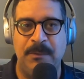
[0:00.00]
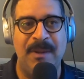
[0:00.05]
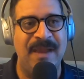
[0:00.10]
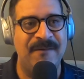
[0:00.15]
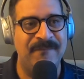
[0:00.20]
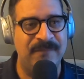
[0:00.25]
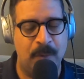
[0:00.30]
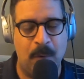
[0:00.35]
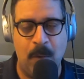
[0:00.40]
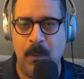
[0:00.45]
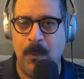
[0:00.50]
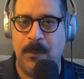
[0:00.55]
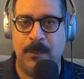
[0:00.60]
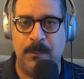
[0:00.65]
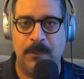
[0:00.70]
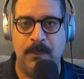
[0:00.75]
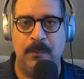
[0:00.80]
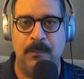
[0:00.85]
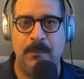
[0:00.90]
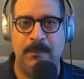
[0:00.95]
You have a core
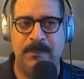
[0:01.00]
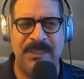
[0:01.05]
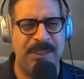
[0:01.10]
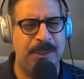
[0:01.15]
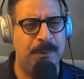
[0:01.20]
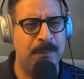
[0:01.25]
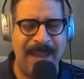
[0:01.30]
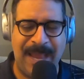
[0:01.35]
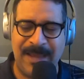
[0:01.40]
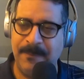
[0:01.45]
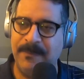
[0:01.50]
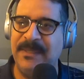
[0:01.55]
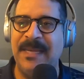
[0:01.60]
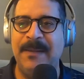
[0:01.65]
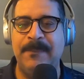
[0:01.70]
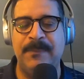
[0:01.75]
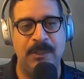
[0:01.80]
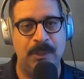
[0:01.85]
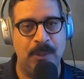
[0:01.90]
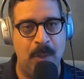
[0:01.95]
group, but you got to be
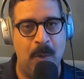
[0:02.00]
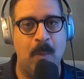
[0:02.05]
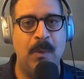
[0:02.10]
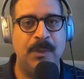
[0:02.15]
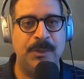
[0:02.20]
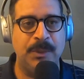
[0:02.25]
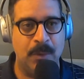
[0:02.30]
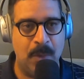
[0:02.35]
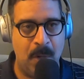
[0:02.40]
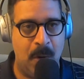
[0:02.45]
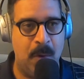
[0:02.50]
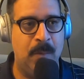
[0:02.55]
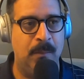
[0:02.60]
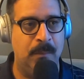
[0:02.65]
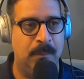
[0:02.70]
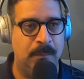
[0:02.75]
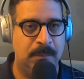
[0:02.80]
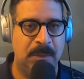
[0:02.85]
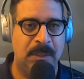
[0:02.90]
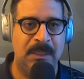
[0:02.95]
able to go on your
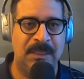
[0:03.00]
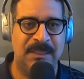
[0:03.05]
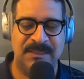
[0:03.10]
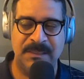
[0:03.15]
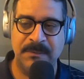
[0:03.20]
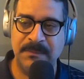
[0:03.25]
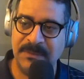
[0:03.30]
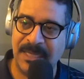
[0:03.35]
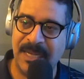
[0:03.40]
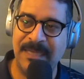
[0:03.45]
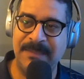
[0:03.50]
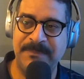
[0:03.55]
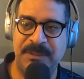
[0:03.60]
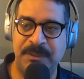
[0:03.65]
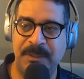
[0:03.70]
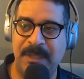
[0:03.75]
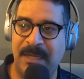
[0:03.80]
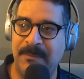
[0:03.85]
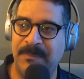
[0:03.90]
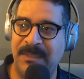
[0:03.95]
own.
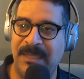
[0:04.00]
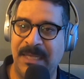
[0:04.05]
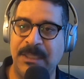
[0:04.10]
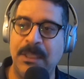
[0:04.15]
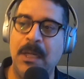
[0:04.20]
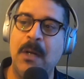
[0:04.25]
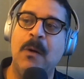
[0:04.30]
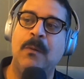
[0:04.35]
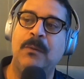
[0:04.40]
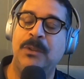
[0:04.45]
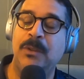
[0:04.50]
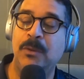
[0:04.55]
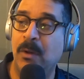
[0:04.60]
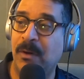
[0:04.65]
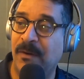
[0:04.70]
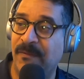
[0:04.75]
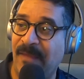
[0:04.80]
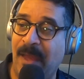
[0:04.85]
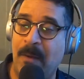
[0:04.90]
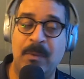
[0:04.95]
Sometimes you got to be like, yo, you
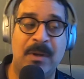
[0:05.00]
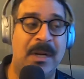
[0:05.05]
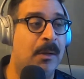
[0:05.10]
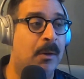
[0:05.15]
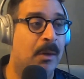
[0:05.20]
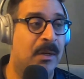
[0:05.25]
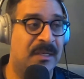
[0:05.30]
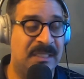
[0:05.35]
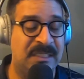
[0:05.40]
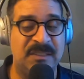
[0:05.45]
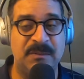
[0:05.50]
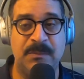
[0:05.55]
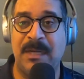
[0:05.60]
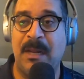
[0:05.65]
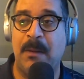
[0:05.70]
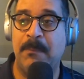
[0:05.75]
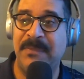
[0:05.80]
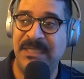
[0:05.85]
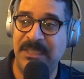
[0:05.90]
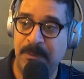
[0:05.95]
go to that one, I'll go to this one,
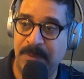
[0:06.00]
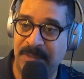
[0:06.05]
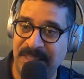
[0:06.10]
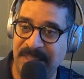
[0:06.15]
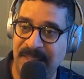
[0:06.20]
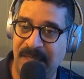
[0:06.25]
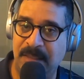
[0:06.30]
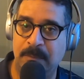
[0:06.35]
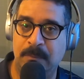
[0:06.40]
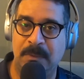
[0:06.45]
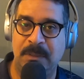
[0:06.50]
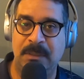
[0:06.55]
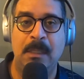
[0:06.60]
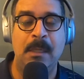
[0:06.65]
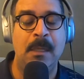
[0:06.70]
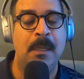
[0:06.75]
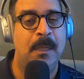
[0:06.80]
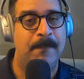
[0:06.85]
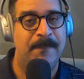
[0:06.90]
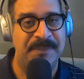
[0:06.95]
I'll meet you at the other one,
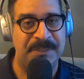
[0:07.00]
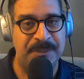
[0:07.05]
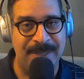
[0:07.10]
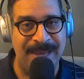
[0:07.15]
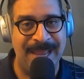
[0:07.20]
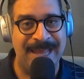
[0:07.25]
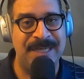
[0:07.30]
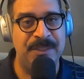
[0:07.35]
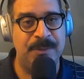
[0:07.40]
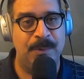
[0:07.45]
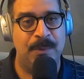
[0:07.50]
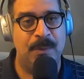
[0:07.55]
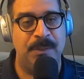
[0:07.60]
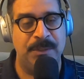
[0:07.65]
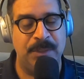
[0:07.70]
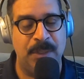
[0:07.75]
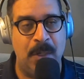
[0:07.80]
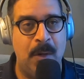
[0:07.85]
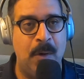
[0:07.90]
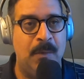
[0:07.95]
but you got to do it
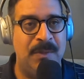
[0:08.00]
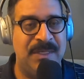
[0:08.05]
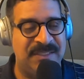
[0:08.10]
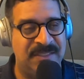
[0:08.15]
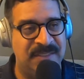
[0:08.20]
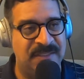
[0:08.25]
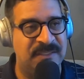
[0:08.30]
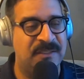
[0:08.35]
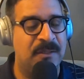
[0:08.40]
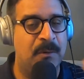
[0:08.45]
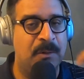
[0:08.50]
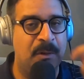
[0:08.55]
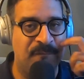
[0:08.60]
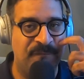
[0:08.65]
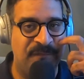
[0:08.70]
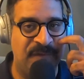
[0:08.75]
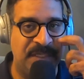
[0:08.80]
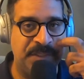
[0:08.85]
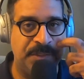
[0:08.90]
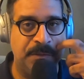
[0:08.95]
on your own. It's a
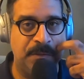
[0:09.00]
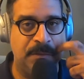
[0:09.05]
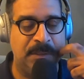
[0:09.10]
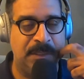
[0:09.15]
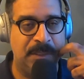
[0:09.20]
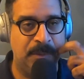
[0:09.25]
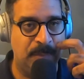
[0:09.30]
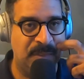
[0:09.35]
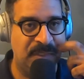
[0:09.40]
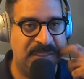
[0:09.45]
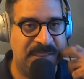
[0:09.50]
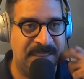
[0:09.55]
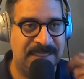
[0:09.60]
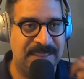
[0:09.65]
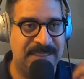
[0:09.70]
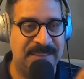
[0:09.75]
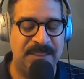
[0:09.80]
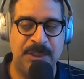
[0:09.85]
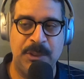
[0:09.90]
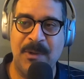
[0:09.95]
solo venture. It really
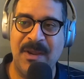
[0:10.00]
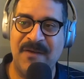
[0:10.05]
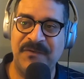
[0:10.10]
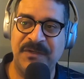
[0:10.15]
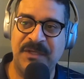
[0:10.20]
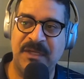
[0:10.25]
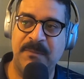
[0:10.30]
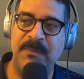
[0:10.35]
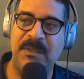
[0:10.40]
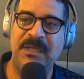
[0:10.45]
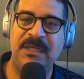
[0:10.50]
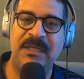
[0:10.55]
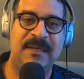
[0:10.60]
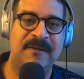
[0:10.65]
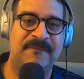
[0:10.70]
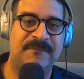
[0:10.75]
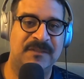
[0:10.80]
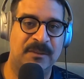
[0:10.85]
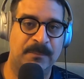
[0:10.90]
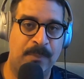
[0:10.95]
is. You have a
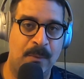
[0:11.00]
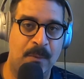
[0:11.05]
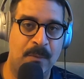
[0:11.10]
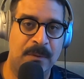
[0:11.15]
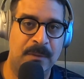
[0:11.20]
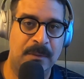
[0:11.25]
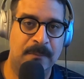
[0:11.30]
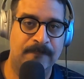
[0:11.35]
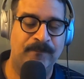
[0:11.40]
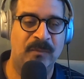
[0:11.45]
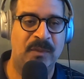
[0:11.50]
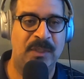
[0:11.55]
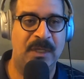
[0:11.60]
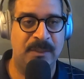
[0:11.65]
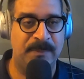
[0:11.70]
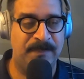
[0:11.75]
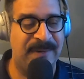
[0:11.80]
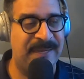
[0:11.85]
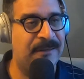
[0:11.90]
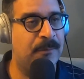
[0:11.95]
community of support,
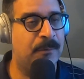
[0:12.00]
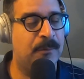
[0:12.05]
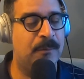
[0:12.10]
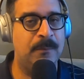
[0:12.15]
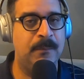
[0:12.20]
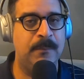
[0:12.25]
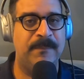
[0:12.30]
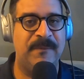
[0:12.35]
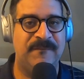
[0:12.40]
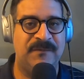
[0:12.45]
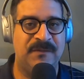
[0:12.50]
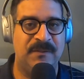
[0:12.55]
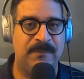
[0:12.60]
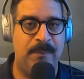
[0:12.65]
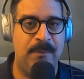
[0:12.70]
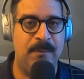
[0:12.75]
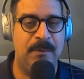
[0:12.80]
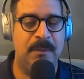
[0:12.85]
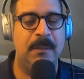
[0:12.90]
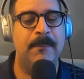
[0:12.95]
your peer group of
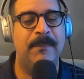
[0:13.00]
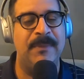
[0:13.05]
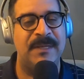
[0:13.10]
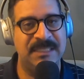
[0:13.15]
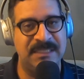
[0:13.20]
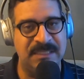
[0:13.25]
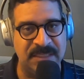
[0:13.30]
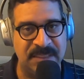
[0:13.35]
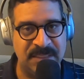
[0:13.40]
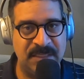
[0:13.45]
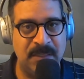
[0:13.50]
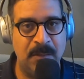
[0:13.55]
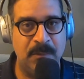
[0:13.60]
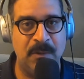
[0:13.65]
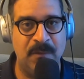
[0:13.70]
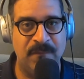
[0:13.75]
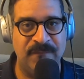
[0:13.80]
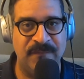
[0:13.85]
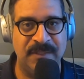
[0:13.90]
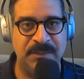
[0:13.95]
support, but it's a
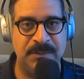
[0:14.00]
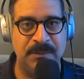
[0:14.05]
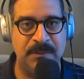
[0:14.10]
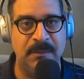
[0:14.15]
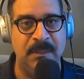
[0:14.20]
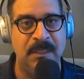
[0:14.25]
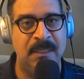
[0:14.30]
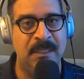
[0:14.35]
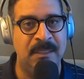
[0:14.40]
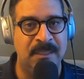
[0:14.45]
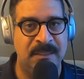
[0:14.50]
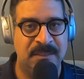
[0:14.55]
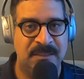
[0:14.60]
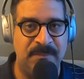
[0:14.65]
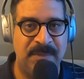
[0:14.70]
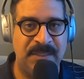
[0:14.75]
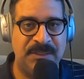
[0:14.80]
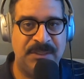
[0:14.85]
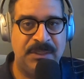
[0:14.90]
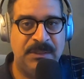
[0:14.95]
solo venture.
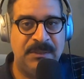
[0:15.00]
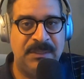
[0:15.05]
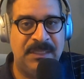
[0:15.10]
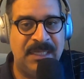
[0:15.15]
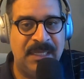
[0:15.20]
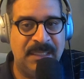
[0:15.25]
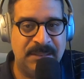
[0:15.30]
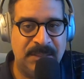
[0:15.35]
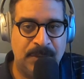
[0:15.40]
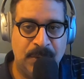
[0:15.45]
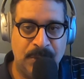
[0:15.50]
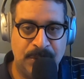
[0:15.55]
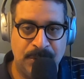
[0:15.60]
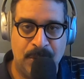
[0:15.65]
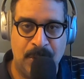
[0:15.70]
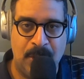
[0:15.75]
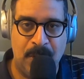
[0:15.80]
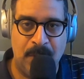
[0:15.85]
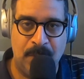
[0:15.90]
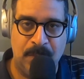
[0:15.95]
So make sure you get out there on
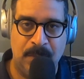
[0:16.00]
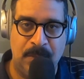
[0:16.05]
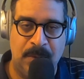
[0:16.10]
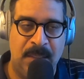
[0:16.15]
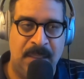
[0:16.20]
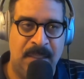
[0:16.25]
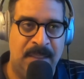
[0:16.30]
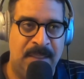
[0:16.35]
your own.